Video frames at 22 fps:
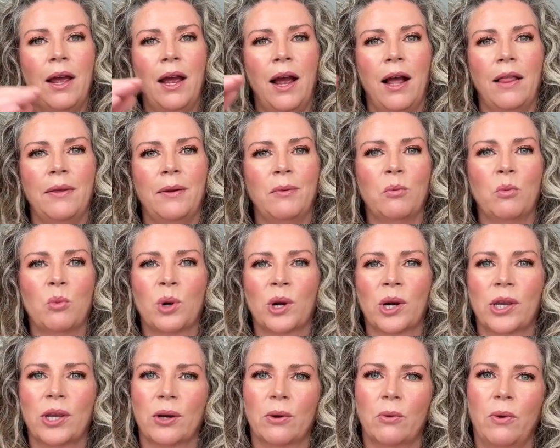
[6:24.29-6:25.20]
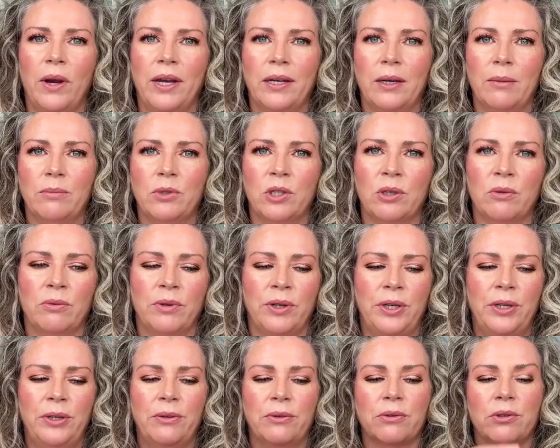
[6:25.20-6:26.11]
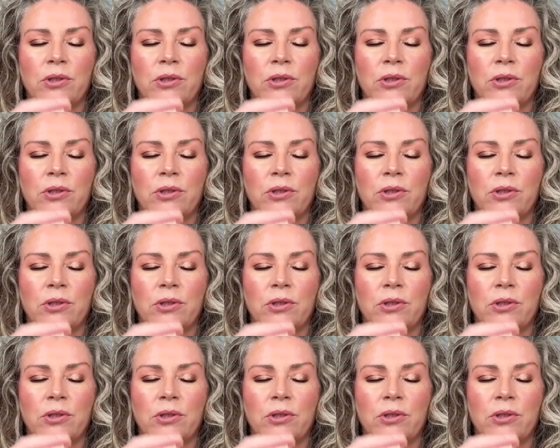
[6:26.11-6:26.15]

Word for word: and then work your way up to renew.